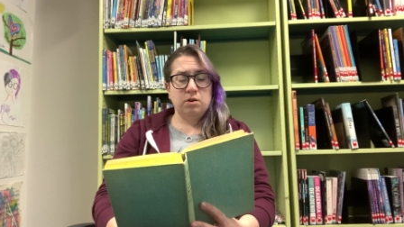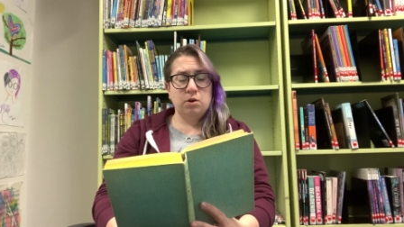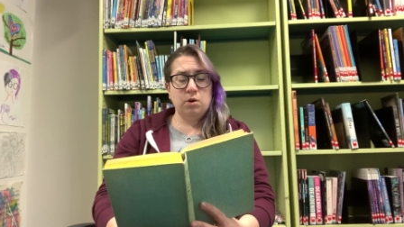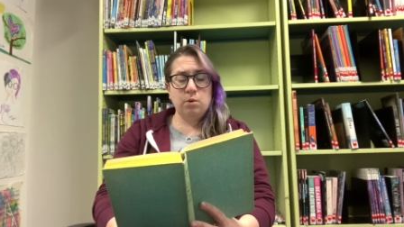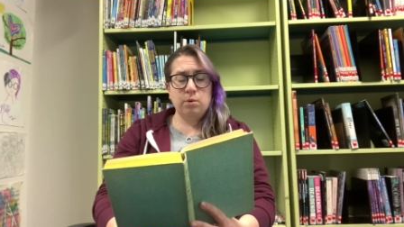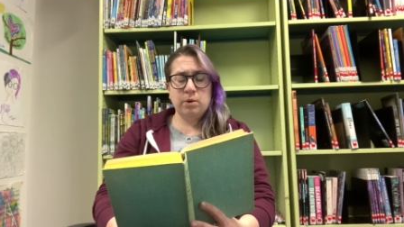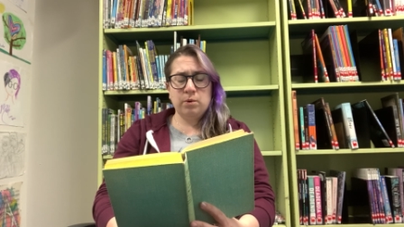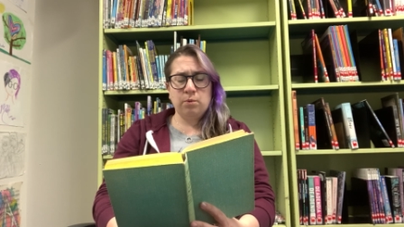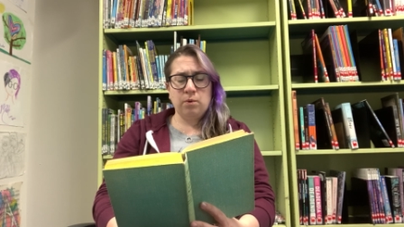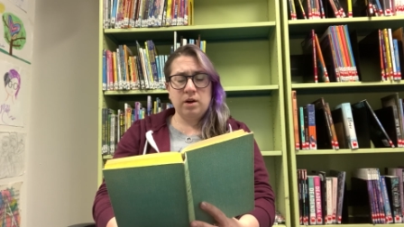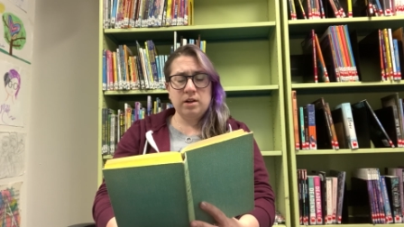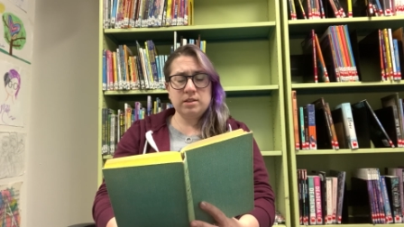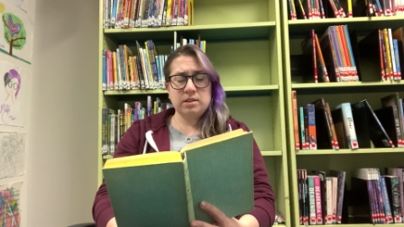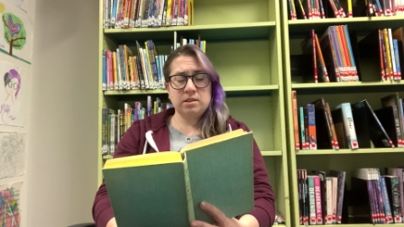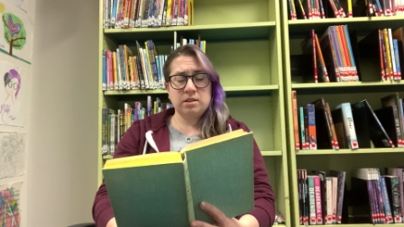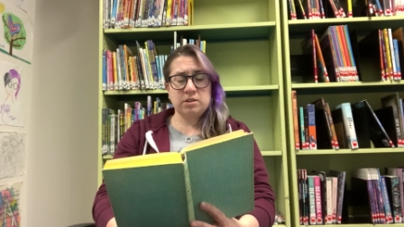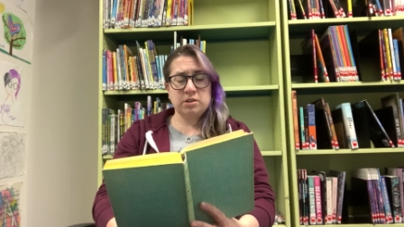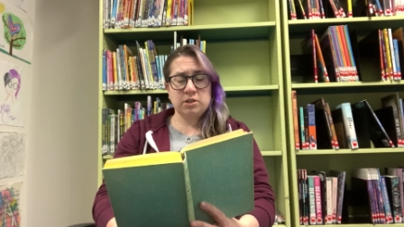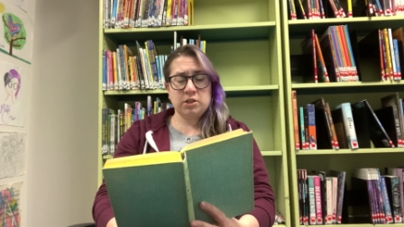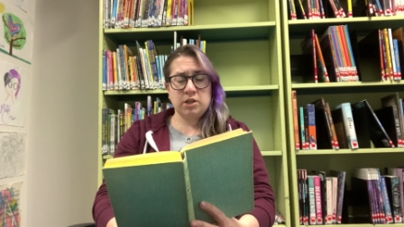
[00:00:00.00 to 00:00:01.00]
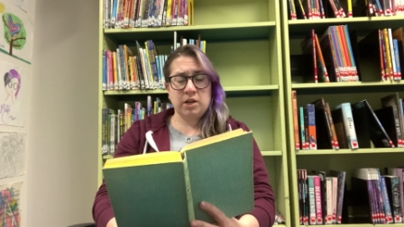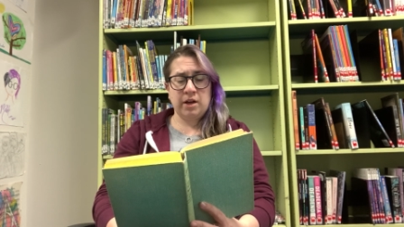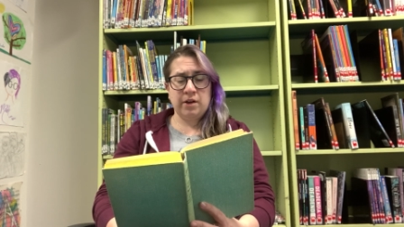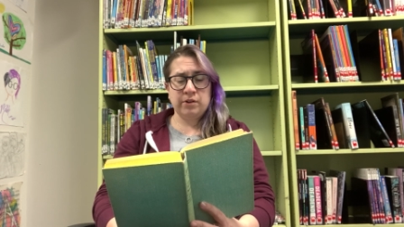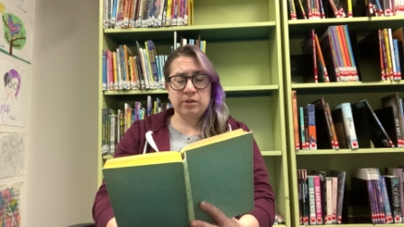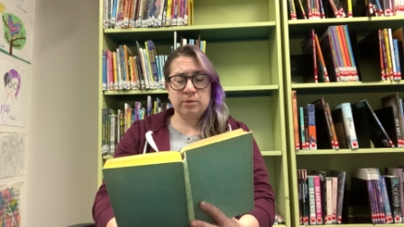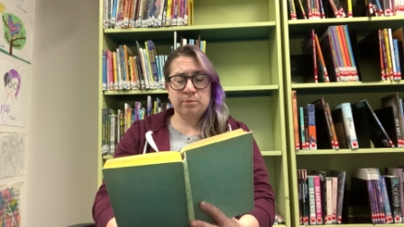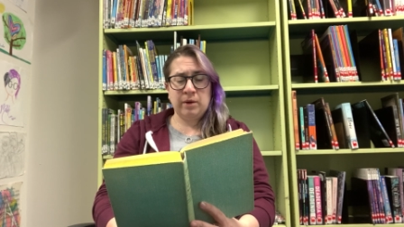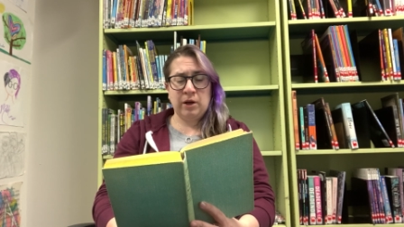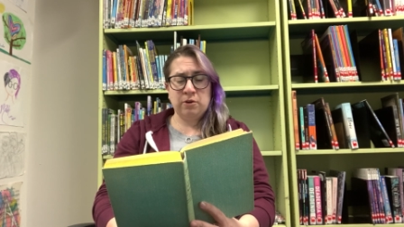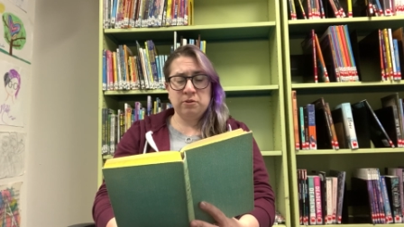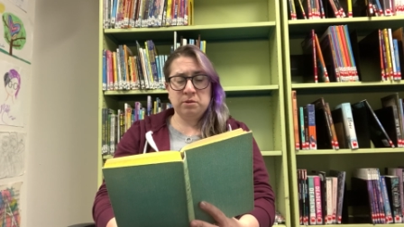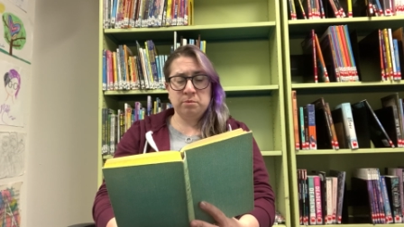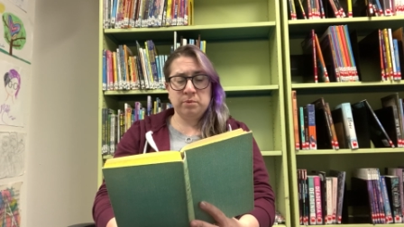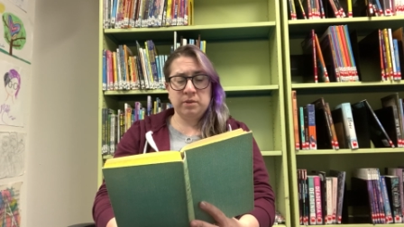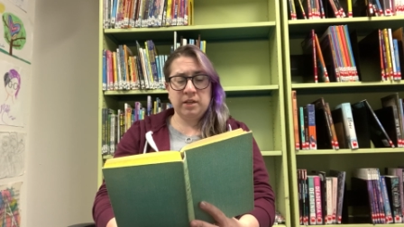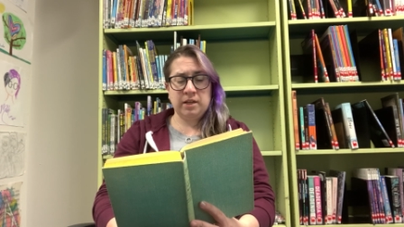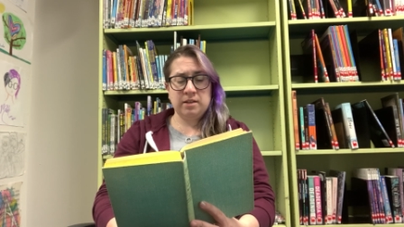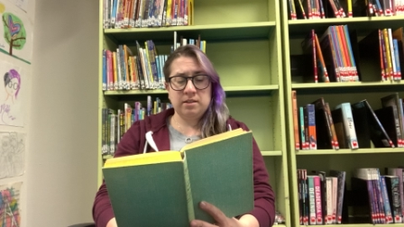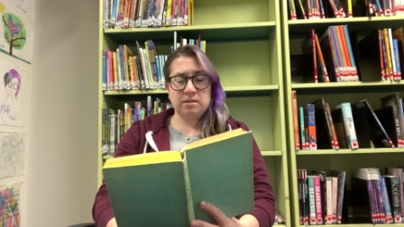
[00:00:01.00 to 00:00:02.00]
Who would want such a child about the
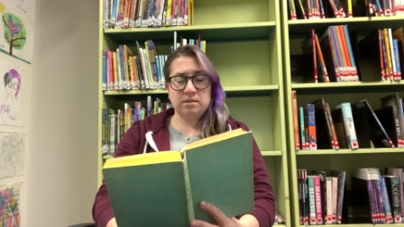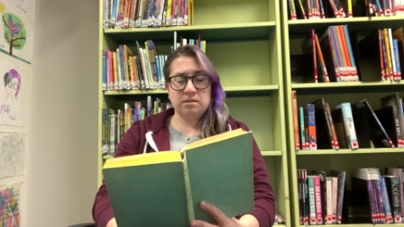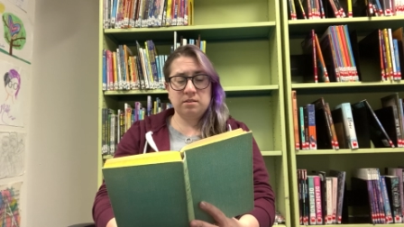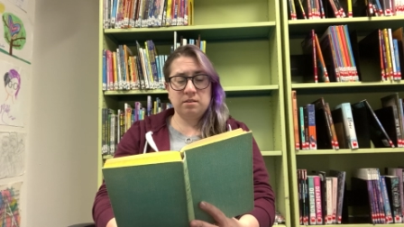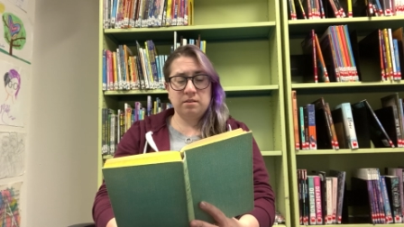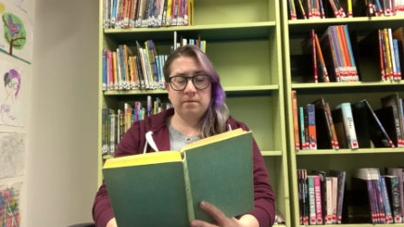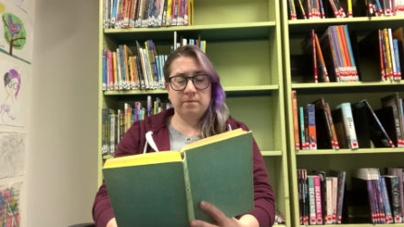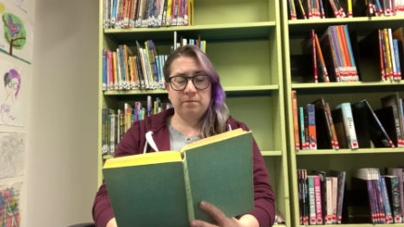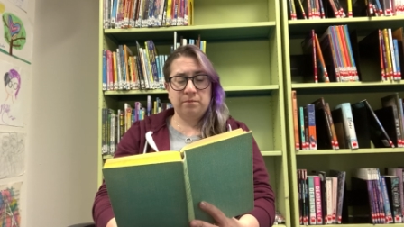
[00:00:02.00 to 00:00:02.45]
place?